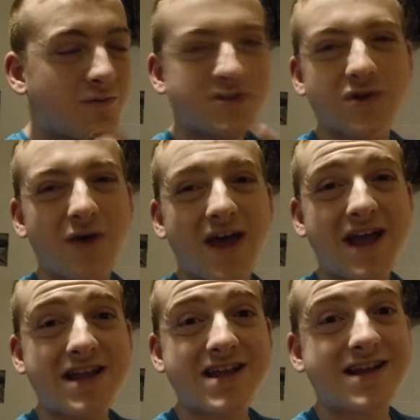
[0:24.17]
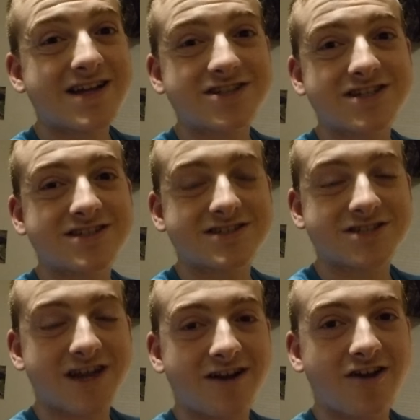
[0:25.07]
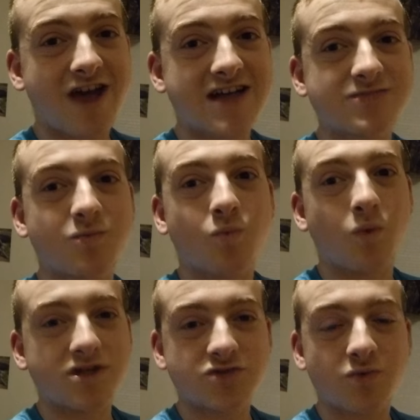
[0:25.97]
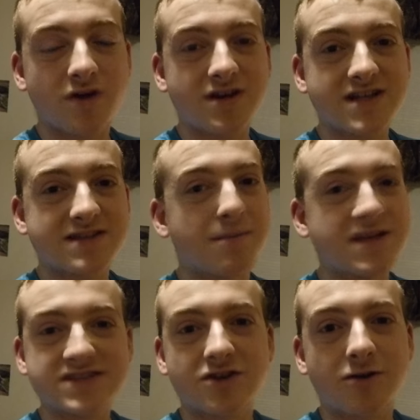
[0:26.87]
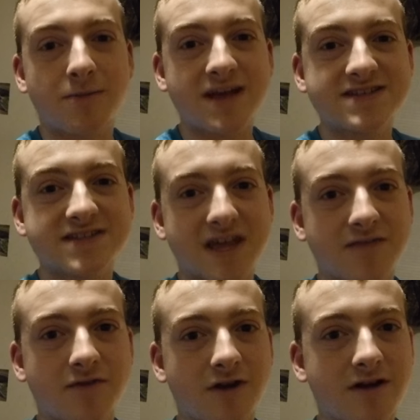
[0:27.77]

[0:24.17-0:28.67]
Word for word: let's go ahead and actually share you guys which one is the best starter pet snake for